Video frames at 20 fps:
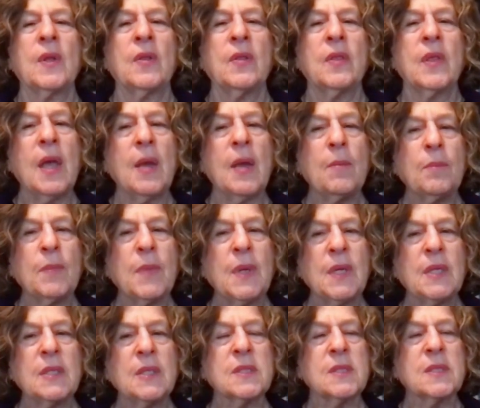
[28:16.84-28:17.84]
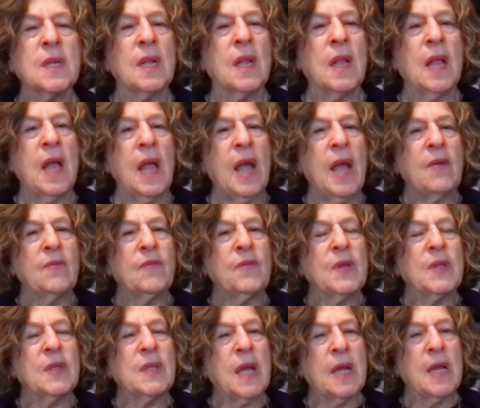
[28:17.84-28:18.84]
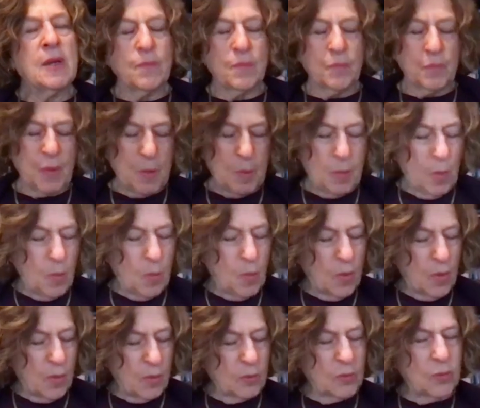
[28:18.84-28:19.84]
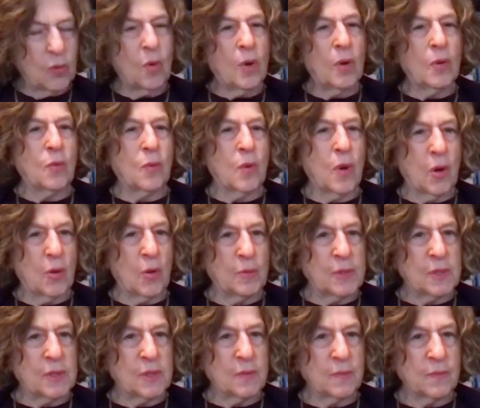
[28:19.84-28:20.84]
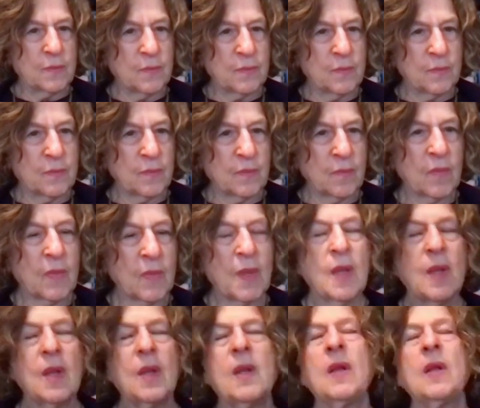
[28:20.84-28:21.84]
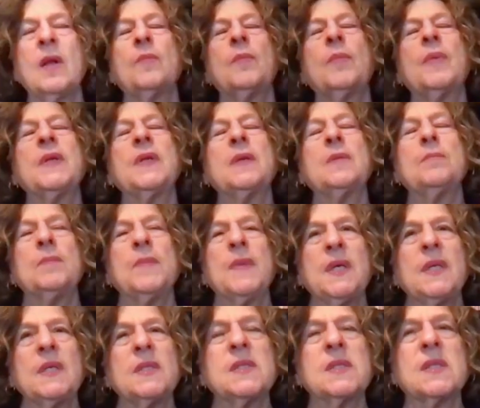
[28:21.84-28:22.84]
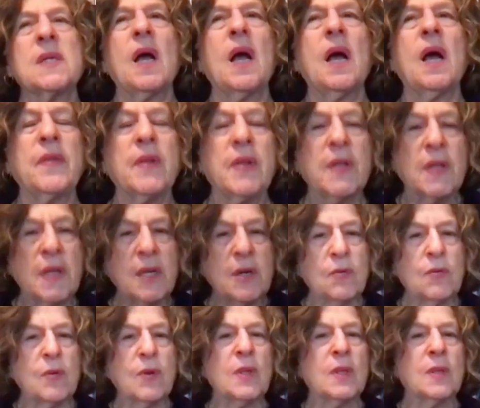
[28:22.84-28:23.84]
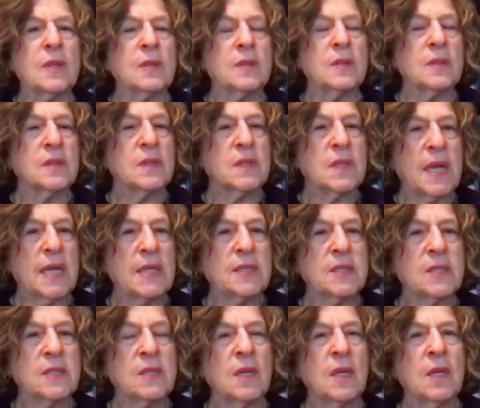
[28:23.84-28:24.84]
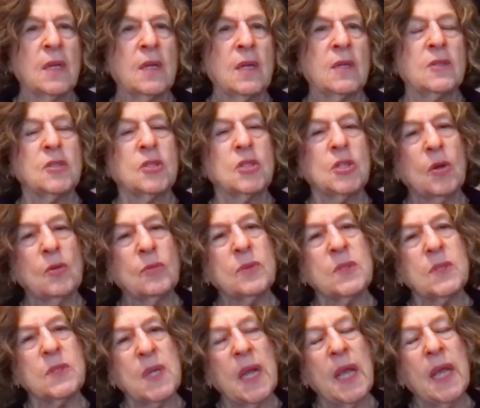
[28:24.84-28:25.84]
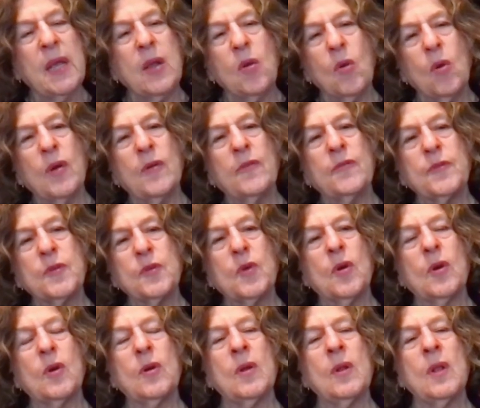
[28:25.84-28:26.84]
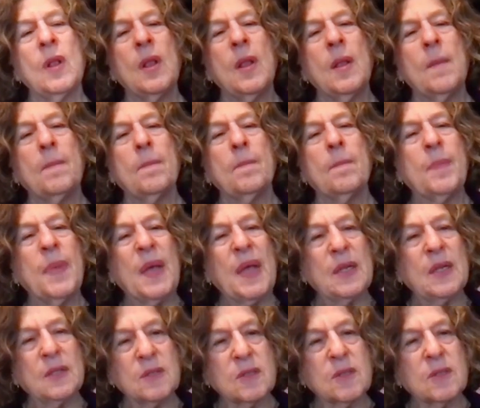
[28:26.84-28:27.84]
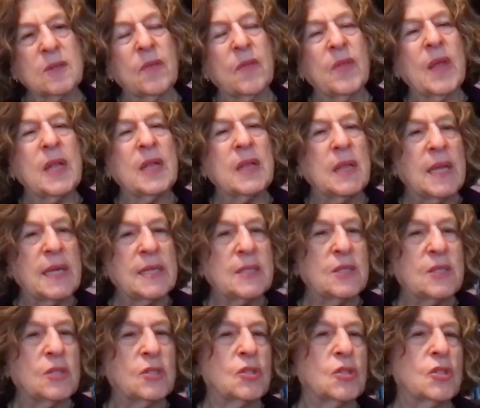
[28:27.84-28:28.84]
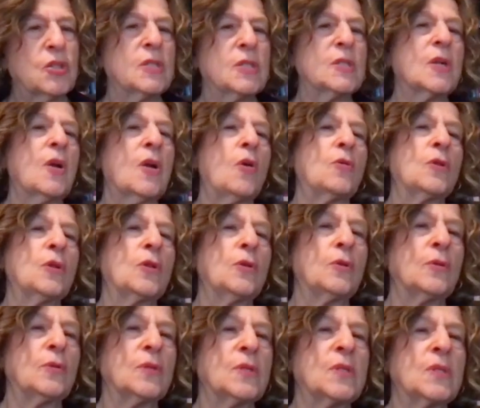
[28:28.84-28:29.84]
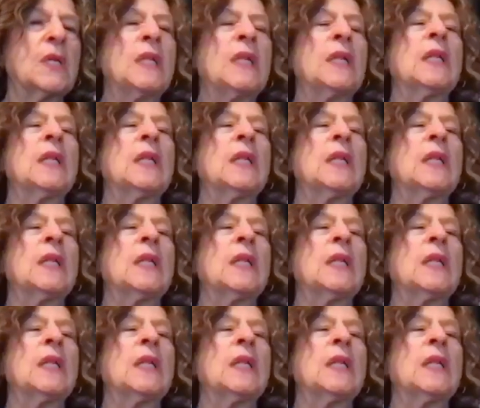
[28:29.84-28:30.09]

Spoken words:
That means having, like, people wore long robes. But it means, on the literal sense, don't take off your belt that lets it just go loose.